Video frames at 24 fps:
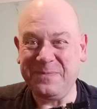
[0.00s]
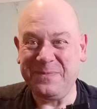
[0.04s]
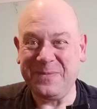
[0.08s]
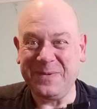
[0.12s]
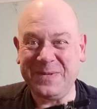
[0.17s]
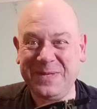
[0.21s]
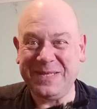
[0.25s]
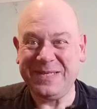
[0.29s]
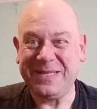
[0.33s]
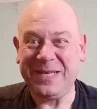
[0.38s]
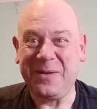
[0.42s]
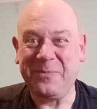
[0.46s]

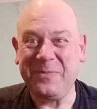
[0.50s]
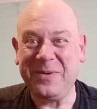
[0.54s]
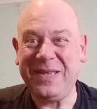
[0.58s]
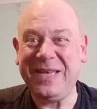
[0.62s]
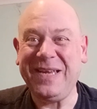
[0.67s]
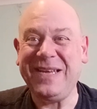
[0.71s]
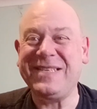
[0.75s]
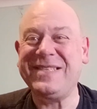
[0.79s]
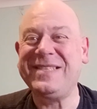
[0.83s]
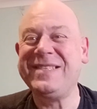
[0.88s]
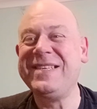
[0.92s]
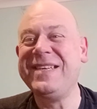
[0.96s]
would you sell me
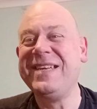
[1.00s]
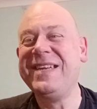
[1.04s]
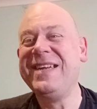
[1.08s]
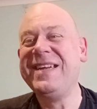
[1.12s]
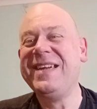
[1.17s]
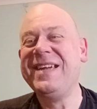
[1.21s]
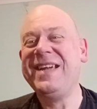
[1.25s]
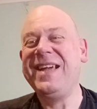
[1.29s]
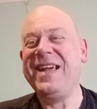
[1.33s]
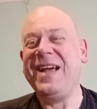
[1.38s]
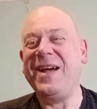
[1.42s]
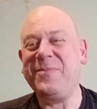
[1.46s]
this?
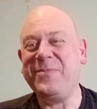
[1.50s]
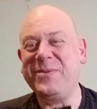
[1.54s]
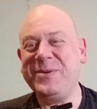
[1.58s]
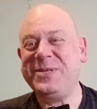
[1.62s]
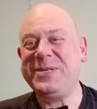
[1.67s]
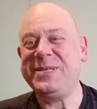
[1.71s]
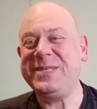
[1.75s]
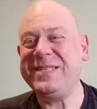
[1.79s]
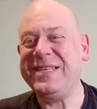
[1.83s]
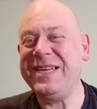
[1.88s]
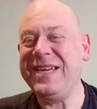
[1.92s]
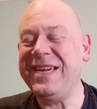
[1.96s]
How
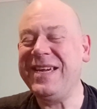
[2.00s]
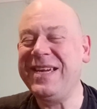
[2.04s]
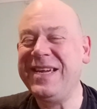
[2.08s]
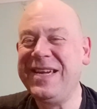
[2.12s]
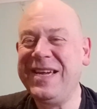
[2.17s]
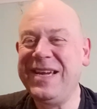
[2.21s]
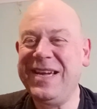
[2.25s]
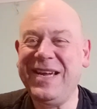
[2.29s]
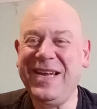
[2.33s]
much is it?